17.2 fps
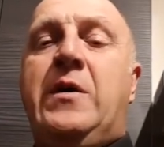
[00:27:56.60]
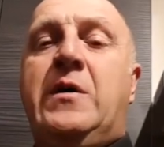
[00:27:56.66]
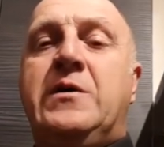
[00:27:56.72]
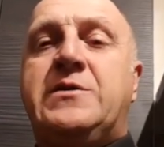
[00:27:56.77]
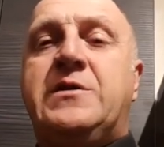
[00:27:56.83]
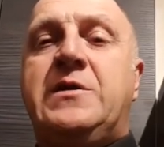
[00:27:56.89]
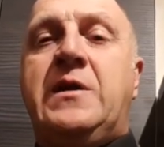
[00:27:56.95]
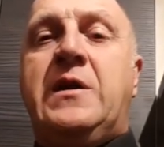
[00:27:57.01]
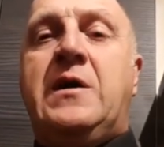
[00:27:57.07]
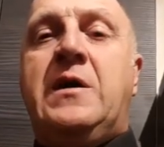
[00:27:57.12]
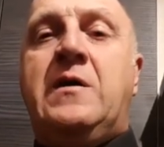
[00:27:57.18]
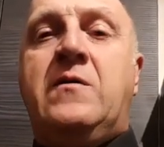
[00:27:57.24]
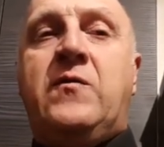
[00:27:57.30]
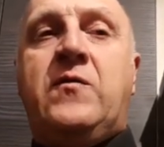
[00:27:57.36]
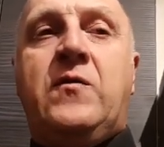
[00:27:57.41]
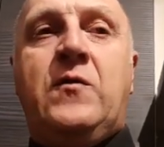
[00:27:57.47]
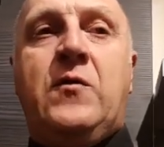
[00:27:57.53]
I'll
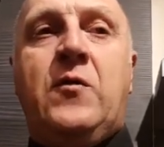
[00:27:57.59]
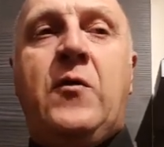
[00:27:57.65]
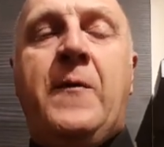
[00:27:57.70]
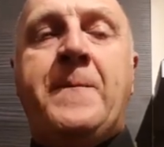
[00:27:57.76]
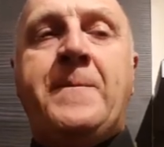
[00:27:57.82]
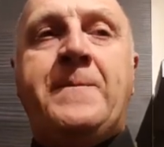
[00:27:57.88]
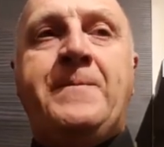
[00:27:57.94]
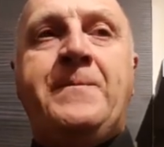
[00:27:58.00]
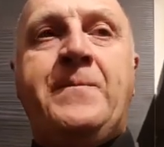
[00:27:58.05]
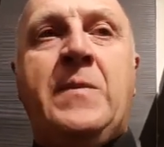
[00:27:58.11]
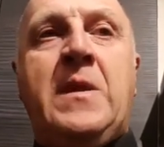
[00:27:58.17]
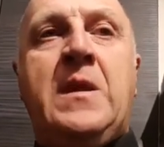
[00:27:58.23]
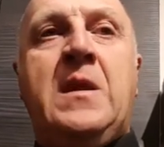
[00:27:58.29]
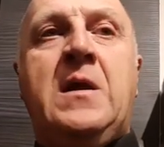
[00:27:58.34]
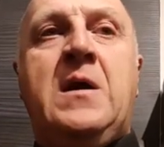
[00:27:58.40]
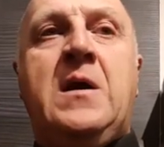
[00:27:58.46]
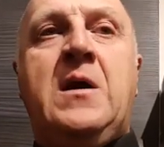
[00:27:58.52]
personally go for.
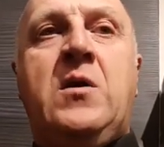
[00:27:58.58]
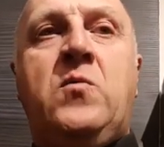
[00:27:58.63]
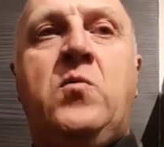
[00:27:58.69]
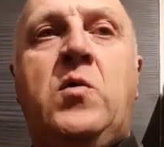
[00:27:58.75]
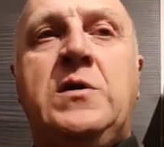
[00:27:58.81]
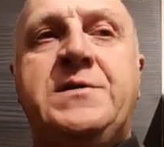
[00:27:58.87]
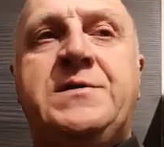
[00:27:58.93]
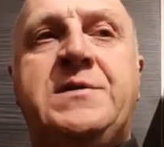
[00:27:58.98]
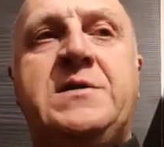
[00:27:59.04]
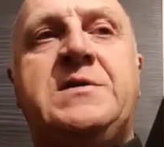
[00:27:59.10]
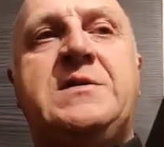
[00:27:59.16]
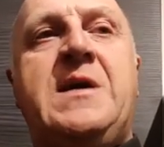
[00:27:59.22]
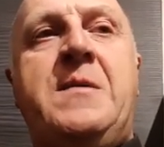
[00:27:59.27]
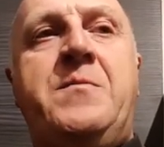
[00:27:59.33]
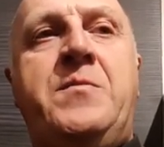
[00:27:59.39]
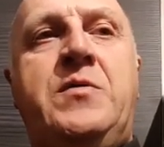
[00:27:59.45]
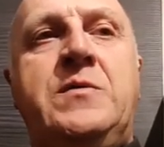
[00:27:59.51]

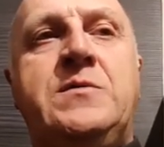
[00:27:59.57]
Once the